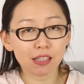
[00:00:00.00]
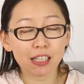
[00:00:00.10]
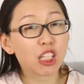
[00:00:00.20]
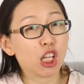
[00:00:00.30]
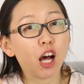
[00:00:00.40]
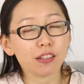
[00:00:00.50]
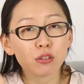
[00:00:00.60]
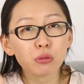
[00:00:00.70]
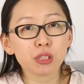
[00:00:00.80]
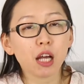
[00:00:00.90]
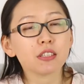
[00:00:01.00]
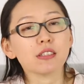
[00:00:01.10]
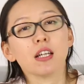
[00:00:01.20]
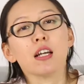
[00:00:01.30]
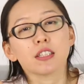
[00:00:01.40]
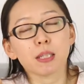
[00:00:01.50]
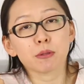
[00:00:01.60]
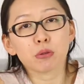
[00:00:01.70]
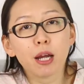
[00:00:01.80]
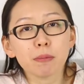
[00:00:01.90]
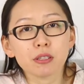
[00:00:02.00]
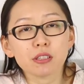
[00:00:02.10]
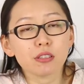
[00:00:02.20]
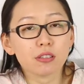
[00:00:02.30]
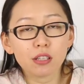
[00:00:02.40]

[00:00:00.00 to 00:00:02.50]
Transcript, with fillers: that's a lot, 2,000 subscribers.